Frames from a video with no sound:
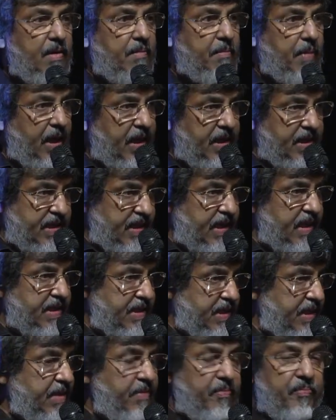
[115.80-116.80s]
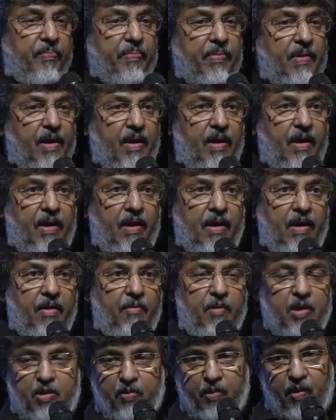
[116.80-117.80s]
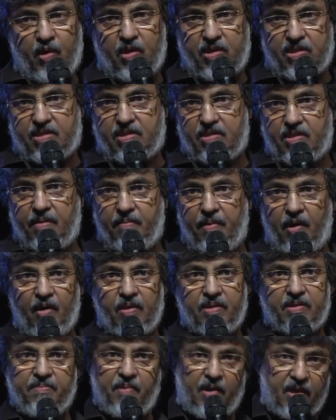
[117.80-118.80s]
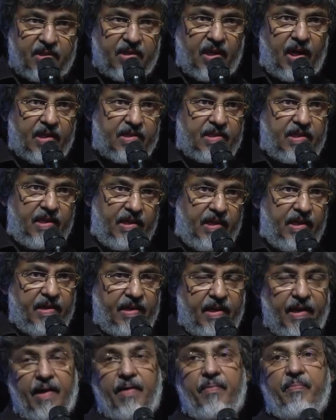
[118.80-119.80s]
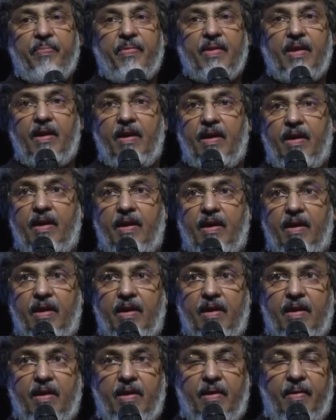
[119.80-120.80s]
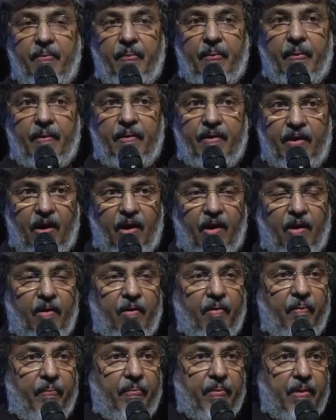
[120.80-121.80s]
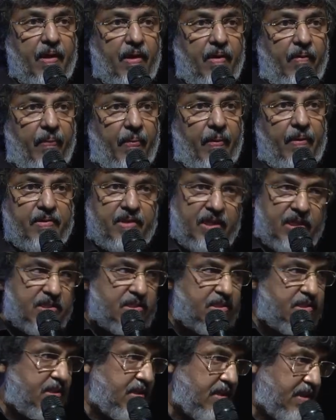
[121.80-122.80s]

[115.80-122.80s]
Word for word: by DAG, which was about modern art in India. Now, this